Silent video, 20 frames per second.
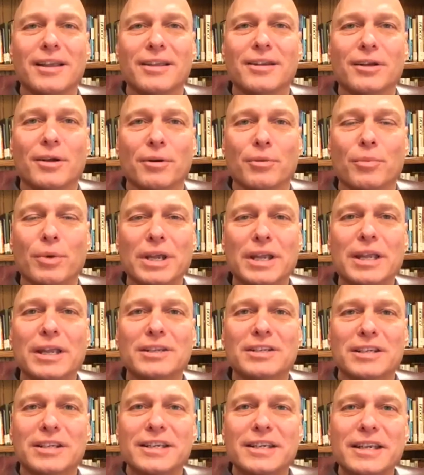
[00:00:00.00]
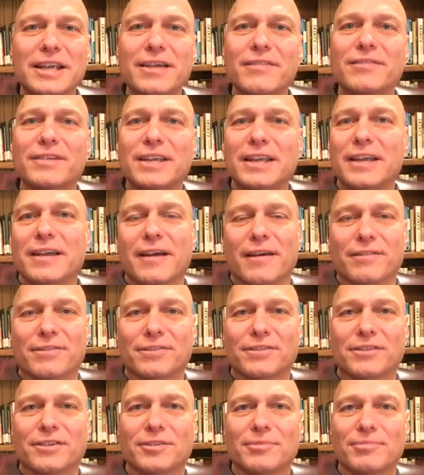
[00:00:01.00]
You know, we get to give
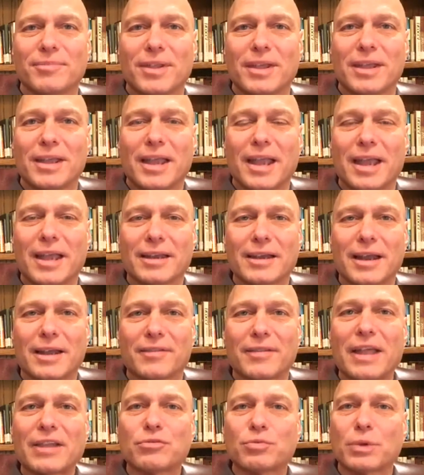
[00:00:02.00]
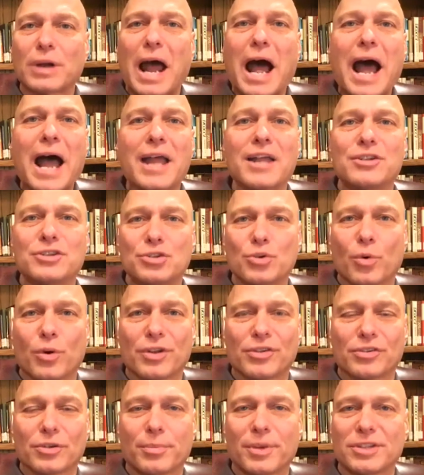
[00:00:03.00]
gifts. And that's what I
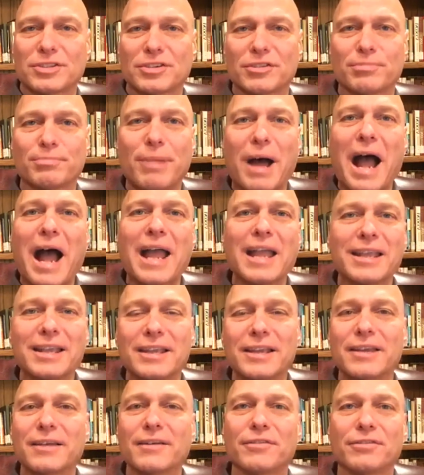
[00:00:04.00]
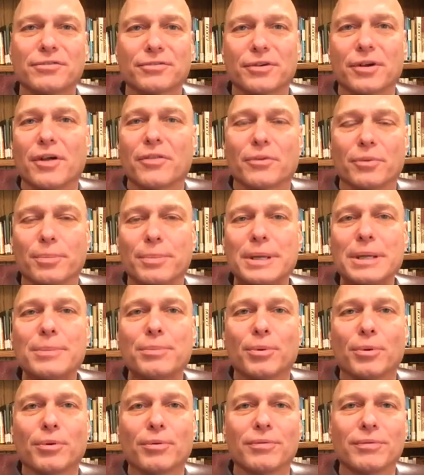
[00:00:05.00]
enjoy so much, is buying gifts for other
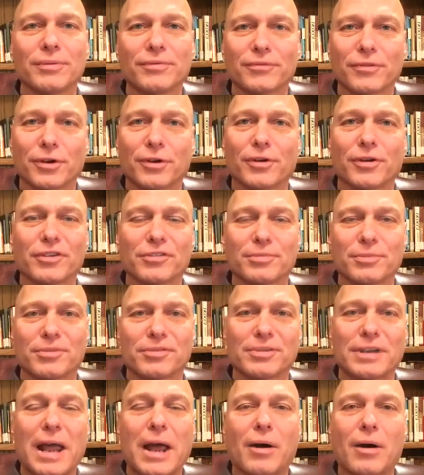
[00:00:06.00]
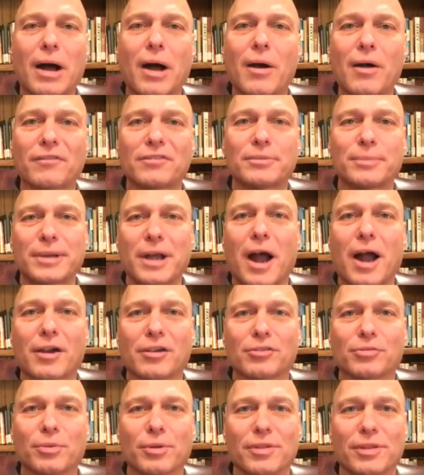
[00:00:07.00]
people for Christmas. Now, I'll have to be
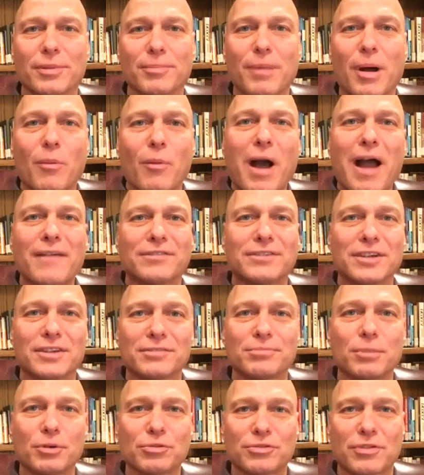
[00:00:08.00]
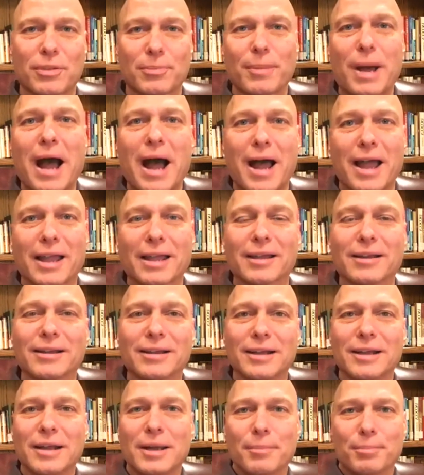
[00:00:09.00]
honest with you. My wife does most of the buying,
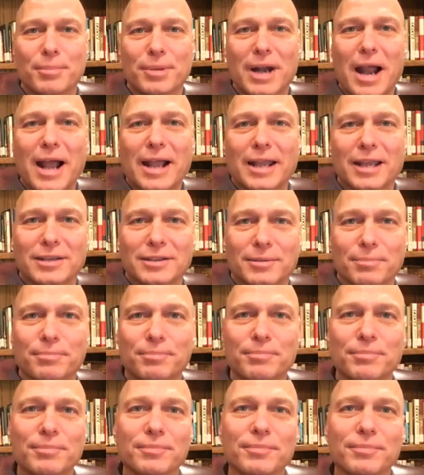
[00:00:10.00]
but I get to